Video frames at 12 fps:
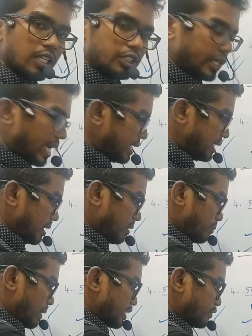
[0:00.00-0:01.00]
So
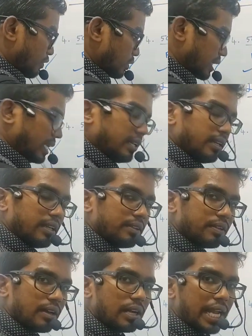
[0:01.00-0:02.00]
80 plus 14
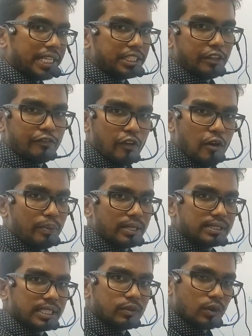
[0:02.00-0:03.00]
is
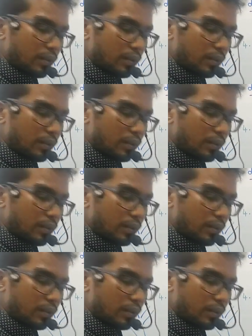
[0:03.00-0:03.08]
94%